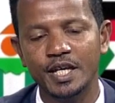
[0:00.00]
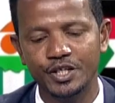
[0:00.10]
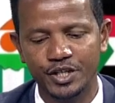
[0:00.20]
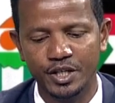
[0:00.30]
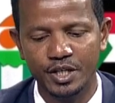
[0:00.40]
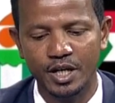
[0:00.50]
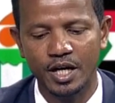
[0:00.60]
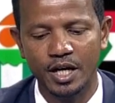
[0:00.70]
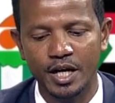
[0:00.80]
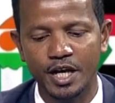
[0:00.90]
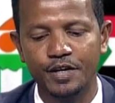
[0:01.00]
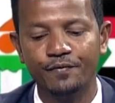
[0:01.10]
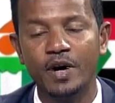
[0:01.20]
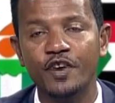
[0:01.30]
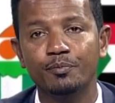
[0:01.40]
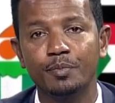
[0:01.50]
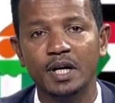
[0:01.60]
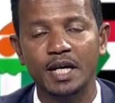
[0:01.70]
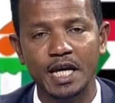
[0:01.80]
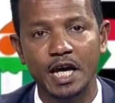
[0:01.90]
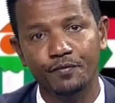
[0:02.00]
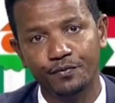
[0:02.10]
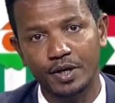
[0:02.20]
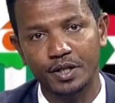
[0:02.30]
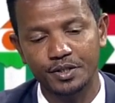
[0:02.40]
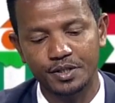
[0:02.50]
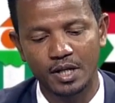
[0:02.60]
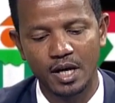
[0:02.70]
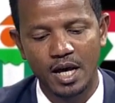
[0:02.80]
1885 Berlin Conference,